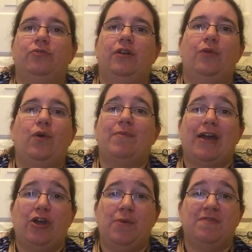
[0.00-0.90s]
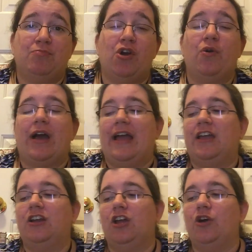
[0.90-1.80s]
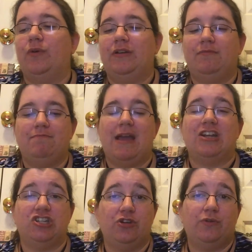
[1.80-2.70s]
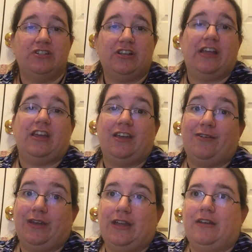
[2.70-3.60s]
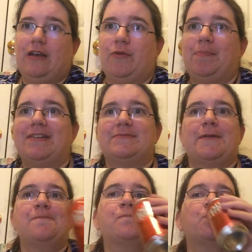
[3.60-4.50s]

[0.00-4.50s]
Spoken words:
and one of my hoops broke, I could go and make do until I could go and get a replacement.